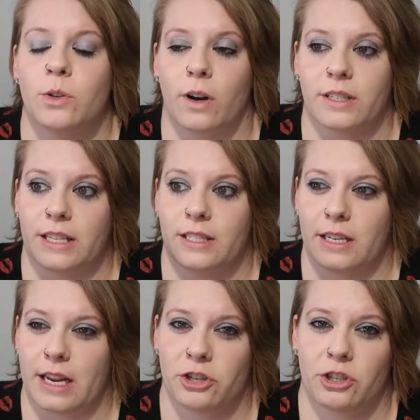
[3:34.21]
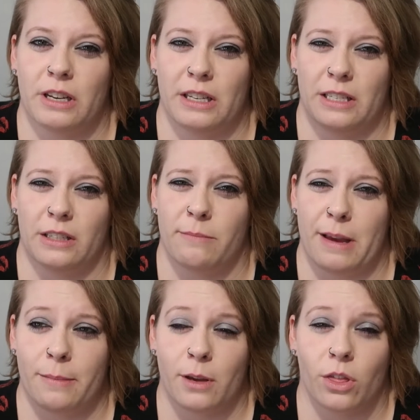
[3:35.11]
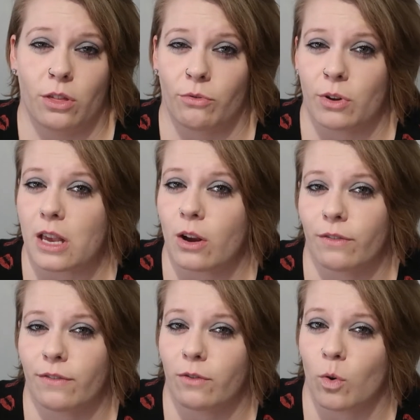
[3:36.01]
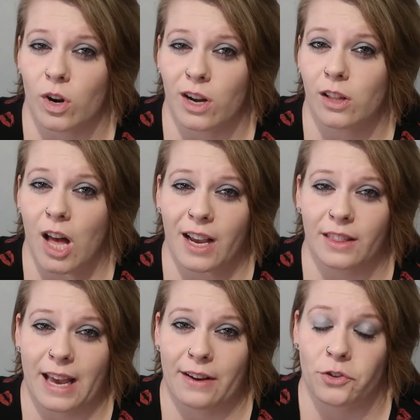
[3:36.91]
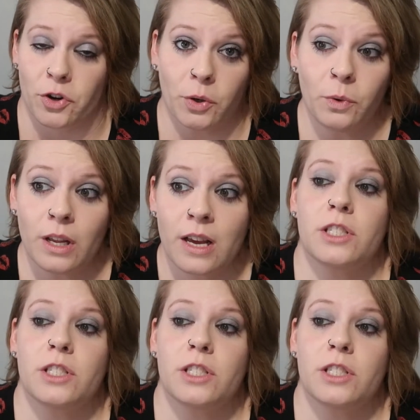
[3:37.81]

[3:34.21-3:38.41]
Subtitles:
to our destination until maybe 3 or 4 o'clock in the afternoon.